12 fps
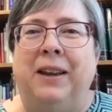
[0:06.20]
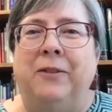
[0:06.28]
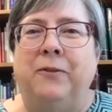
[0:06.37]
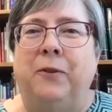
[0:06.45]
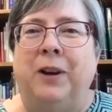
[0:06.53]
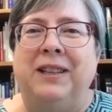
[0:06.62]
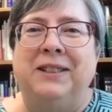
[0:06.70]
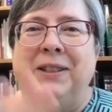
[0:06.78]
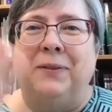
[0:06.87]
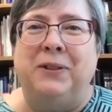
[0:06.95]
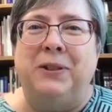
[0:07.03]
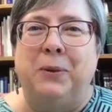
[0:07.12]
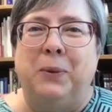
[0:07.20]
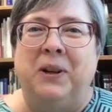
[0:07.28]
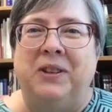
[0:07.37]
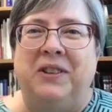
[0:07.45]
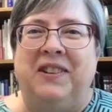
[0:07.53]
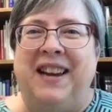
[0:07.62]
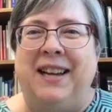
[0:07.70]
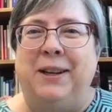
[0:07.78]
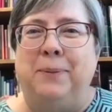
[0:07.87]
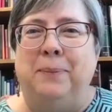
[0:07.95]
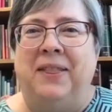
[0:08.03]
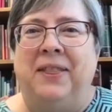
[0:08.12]
and friends of Seward
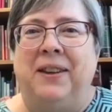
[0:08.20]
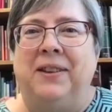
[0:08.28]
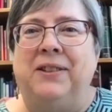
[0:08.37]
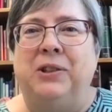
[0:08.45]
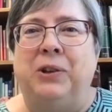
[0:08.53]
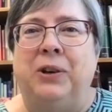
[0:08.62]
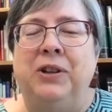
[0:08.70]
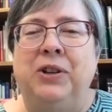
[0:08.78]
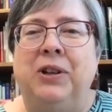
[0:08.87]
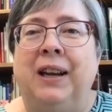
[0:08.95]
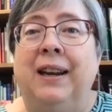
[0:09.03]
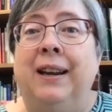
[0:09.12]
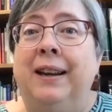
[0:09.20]
United Methodist Church.